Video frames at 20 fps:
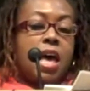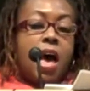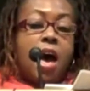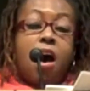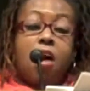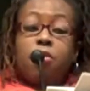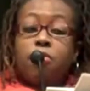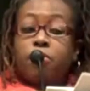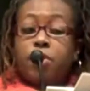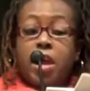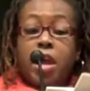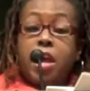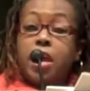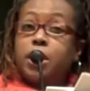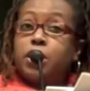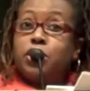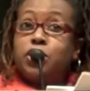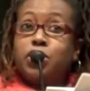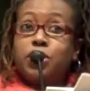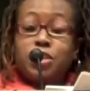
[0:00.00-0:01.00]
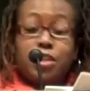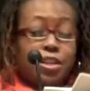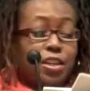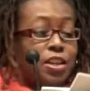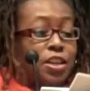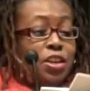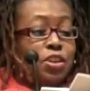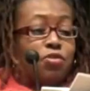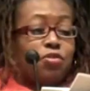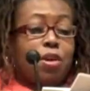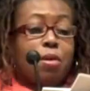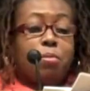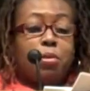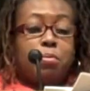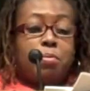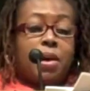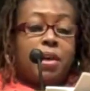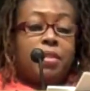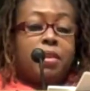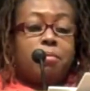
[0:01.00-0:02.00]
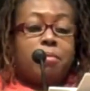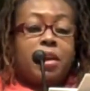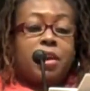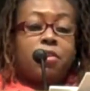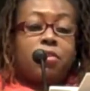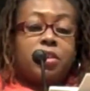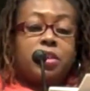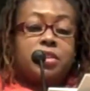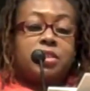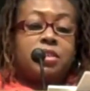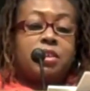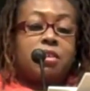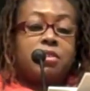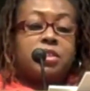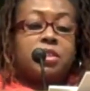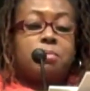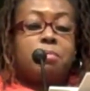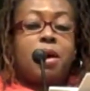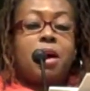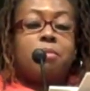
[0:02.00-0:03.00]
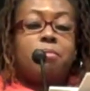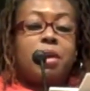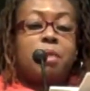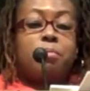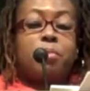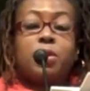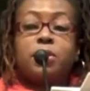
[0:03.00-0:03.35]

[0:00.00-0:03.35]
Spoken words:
outraged, troubled by the micro-assaults upon my